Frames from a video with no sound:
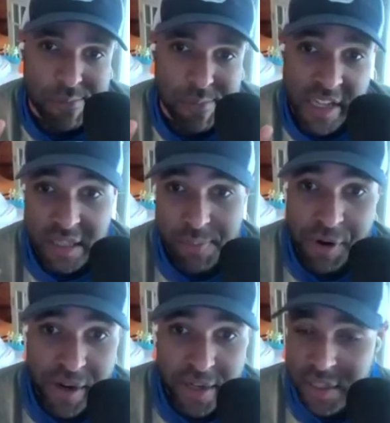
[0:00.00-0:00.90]

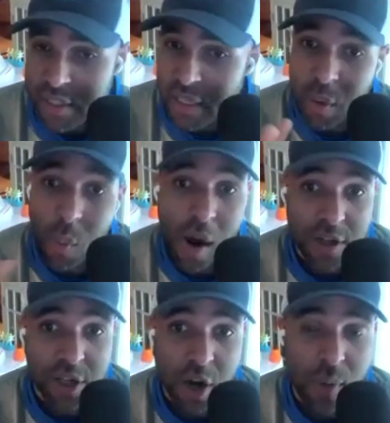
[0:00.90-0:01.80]
experience to like want
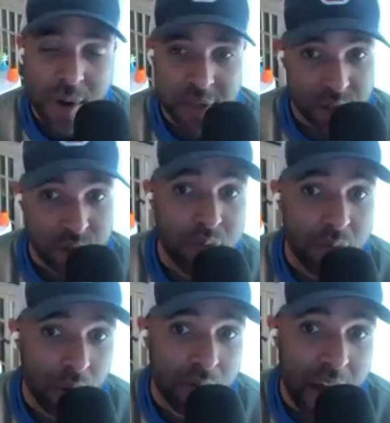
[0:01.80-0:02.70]
to go and to do
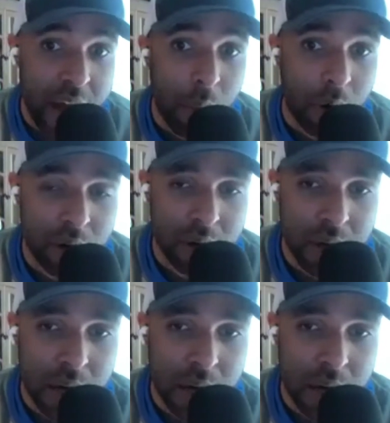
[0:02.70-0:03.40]
more of that work.